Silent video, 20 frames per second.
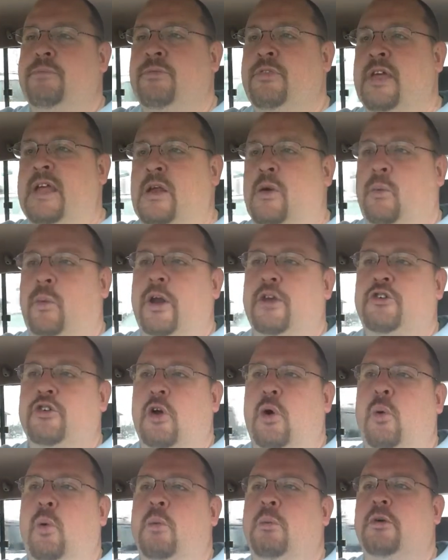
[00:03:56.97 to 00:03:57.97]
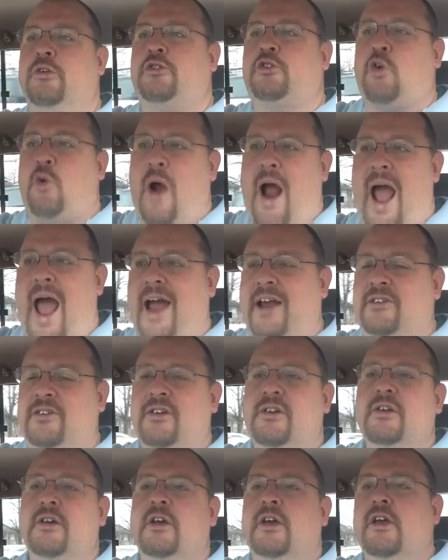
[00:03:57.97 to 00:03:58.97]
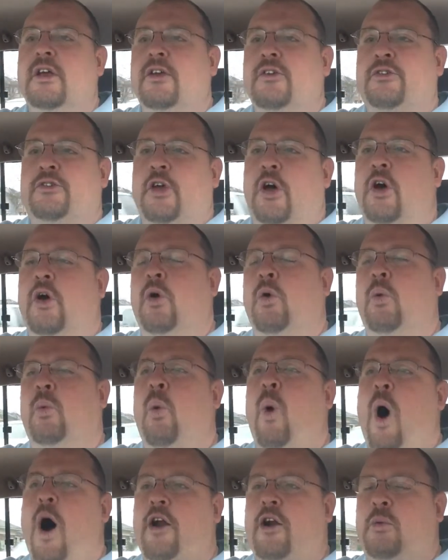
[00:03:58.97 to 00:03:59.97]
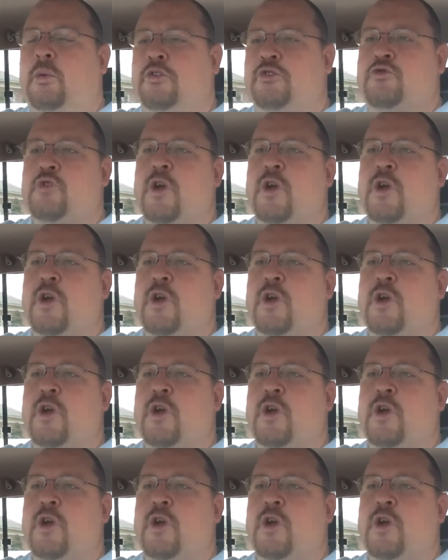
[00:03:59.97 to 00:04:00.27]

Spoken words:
The original one was cracked, so water was